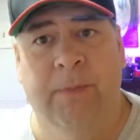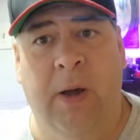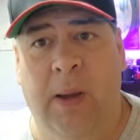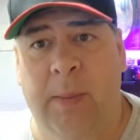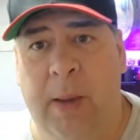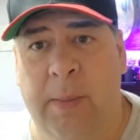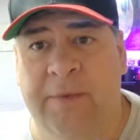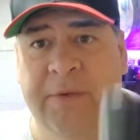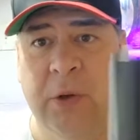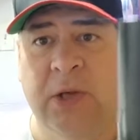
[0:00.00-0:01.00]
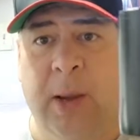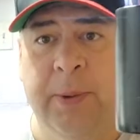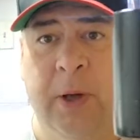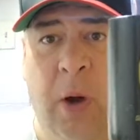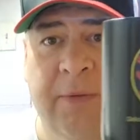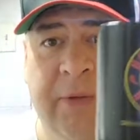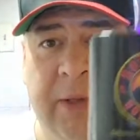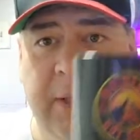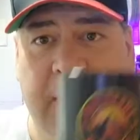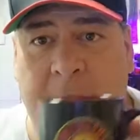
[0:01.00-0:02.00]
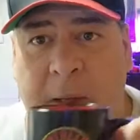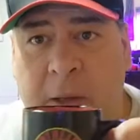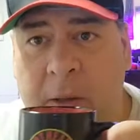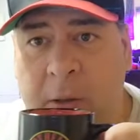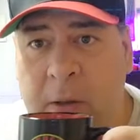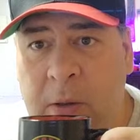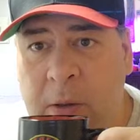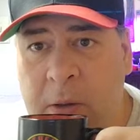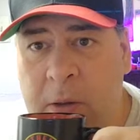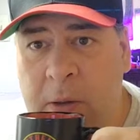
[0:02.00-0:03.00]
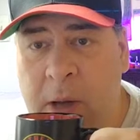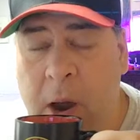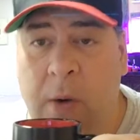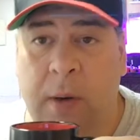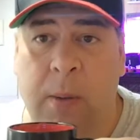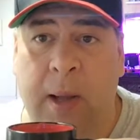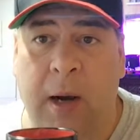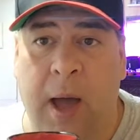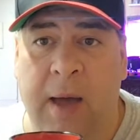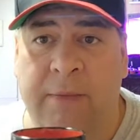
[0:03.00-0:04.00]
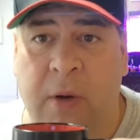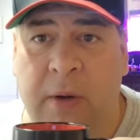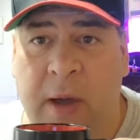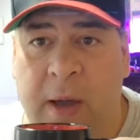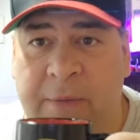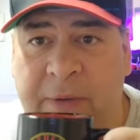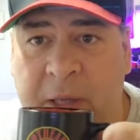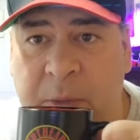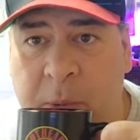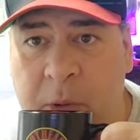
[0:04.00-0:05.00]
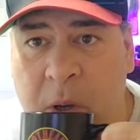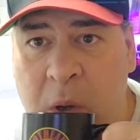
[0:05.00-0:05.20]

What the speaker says: I'm having my first cup of coffee today. I already went live on Facebook.